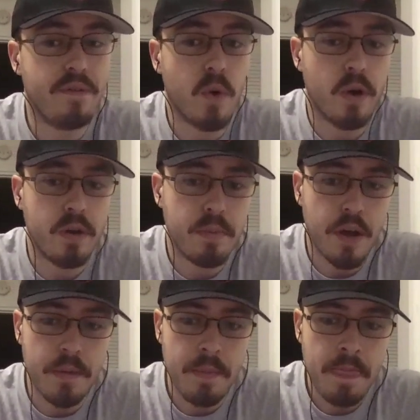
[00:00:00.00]
for it.
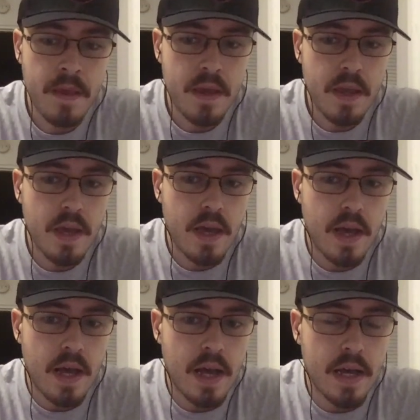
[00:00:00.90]
But
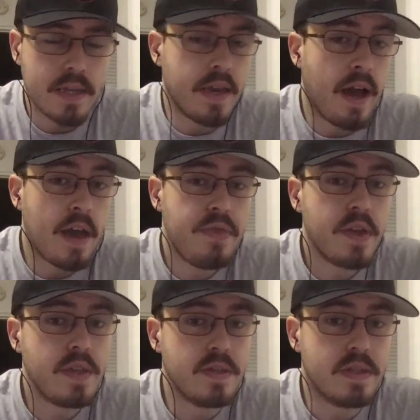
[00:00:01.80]
I
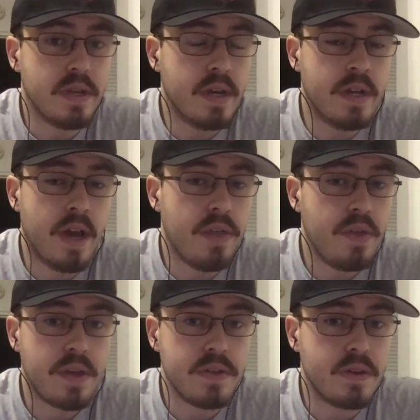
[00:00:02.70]
think he's done. I
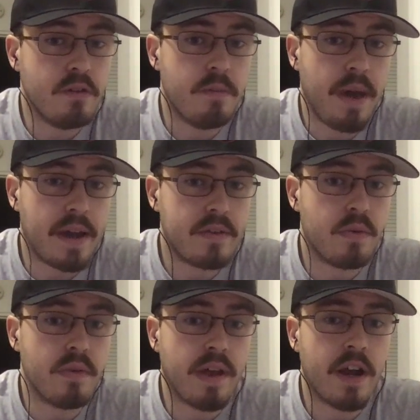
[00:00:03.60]
think he's going back to
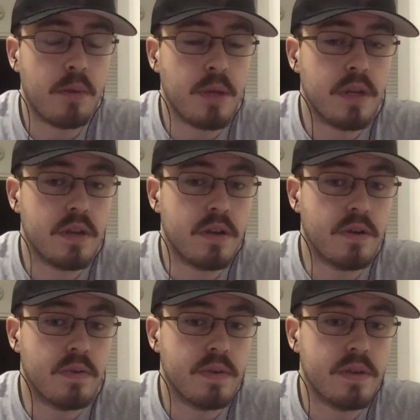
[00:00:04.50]
retirement. You
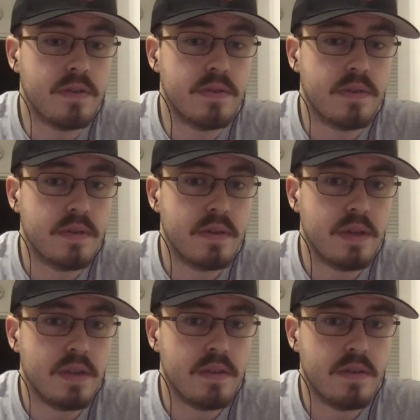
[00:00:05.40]
know, he's
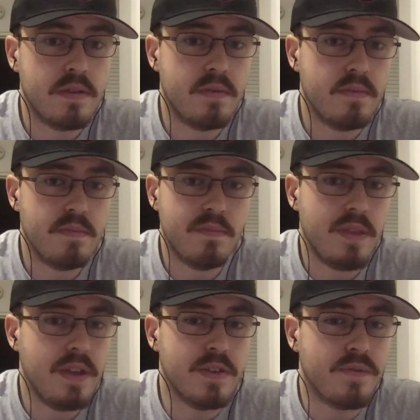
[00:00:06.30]

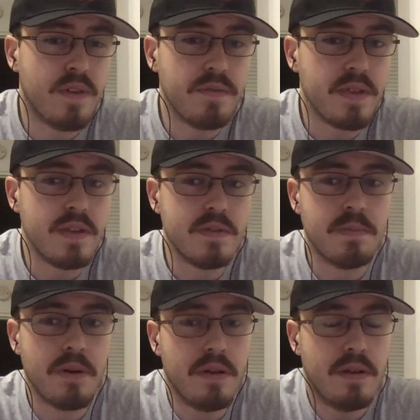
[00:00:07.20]
in his 50s,
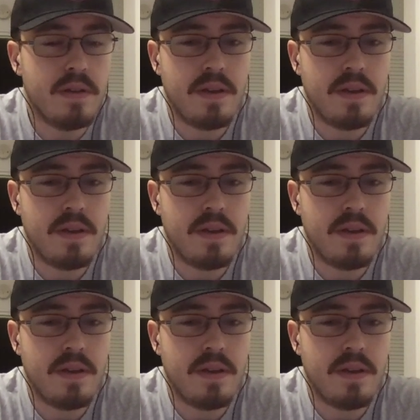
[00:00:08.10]
but